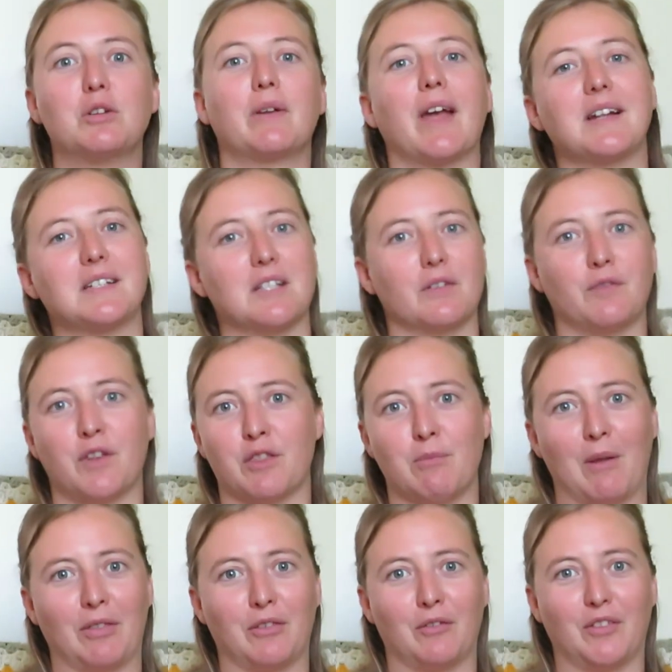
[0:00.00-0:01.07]
you get to the 5th
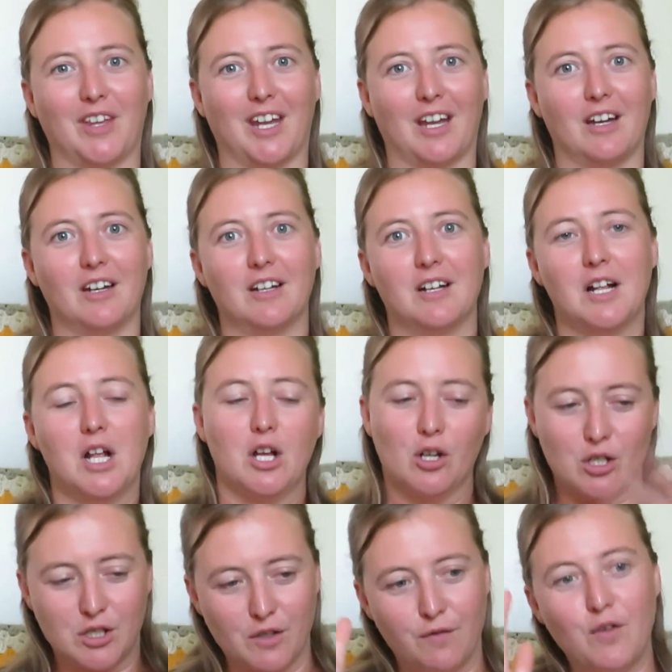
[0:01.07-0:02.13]
month of the year.
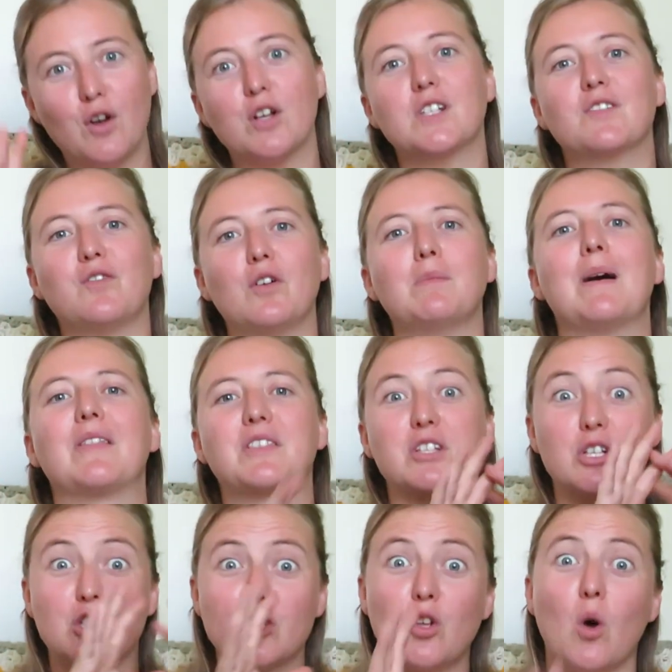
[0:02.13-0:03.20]
Because the first 4 months
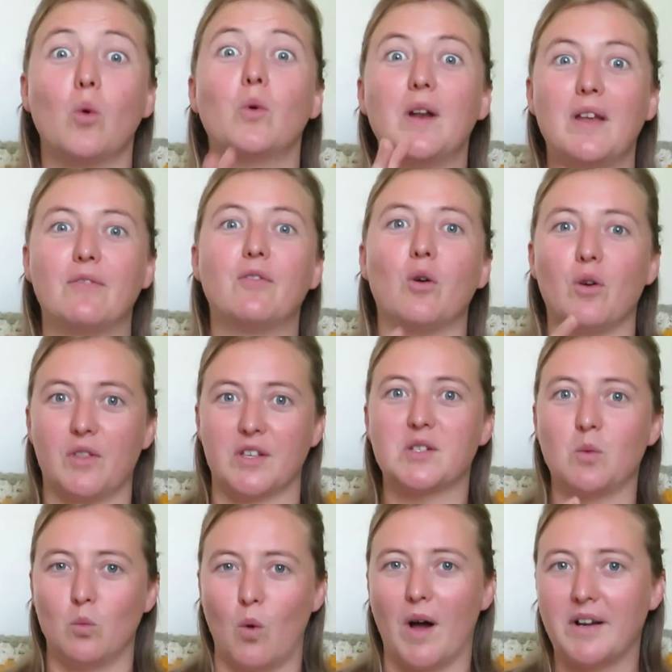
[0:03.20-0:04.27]
are solely for
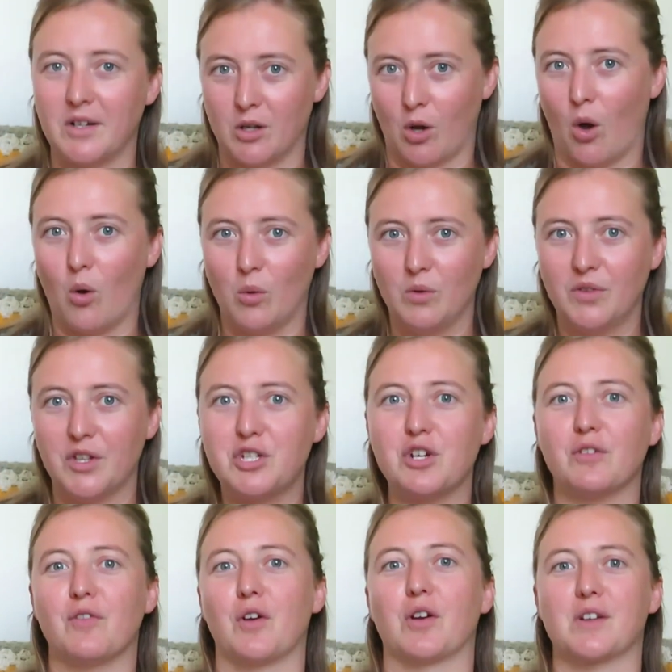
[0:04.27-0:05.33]
this one goal that
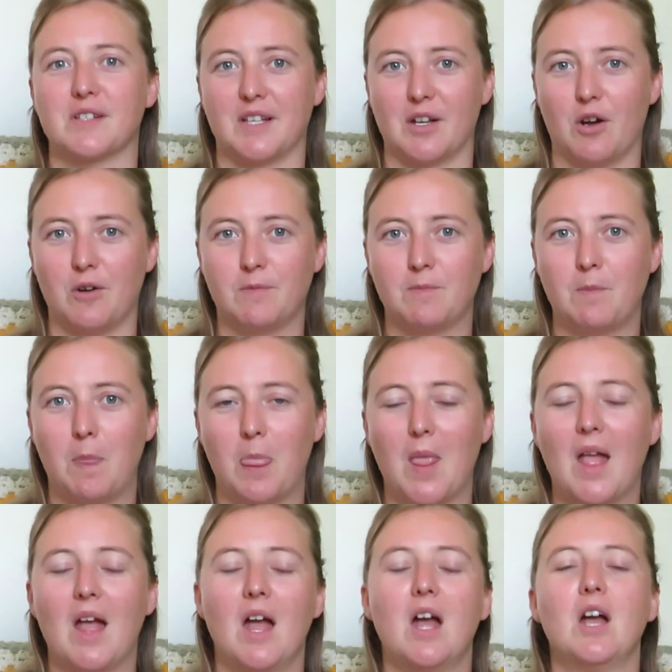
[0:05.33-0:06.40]
you're focusing on.
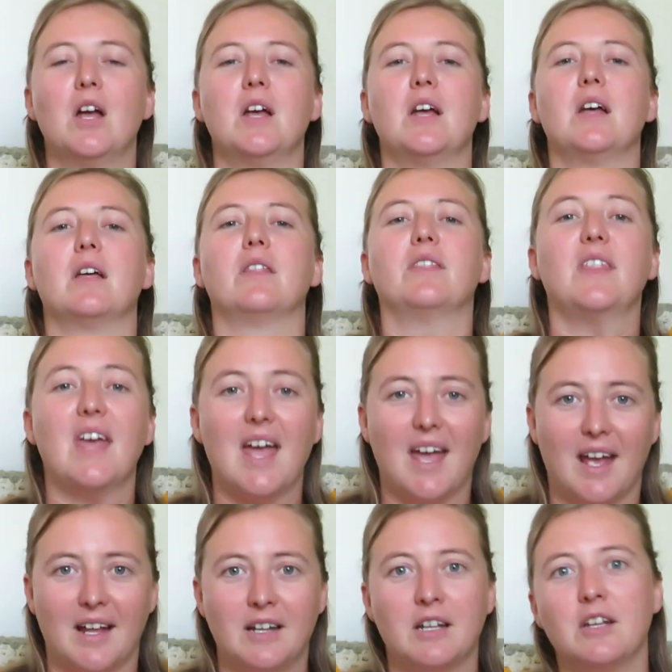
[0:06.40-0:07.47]

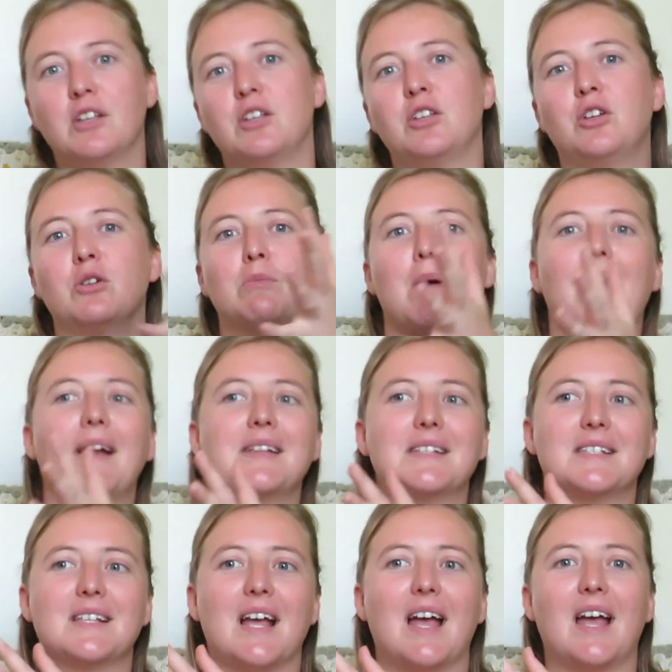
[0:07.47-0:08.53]
Then you might
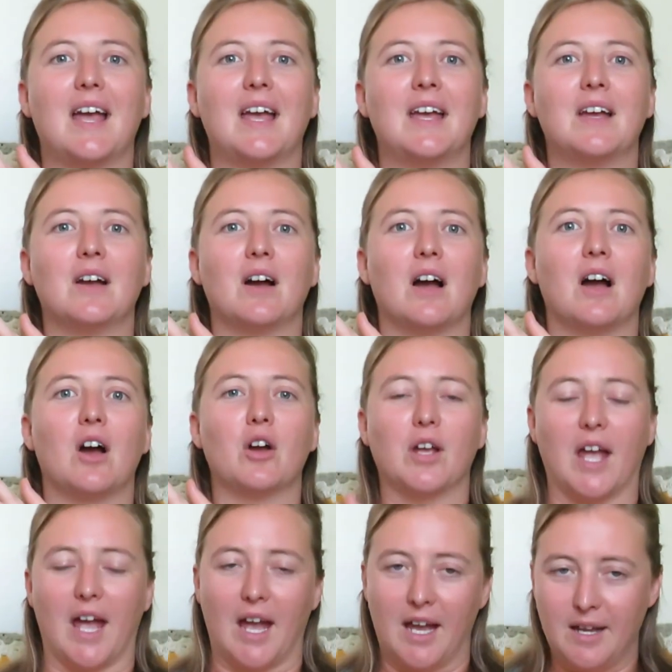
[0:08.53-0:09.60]
say,
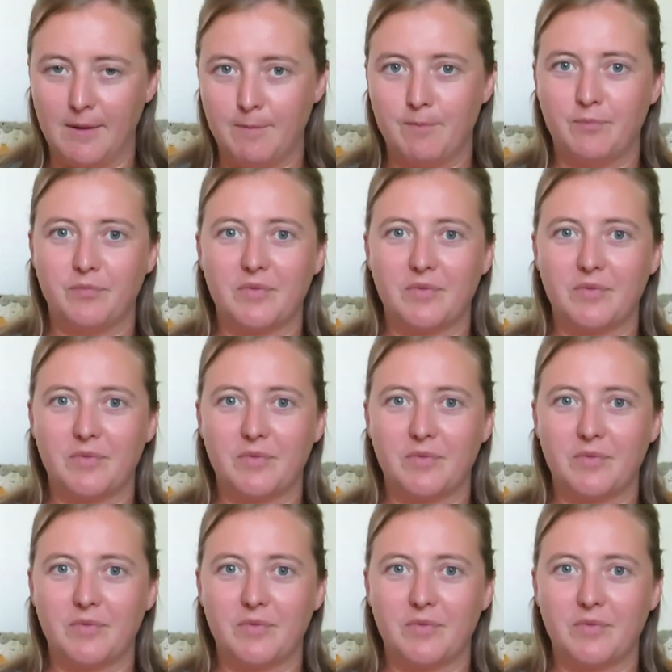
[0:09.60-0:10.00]
okay,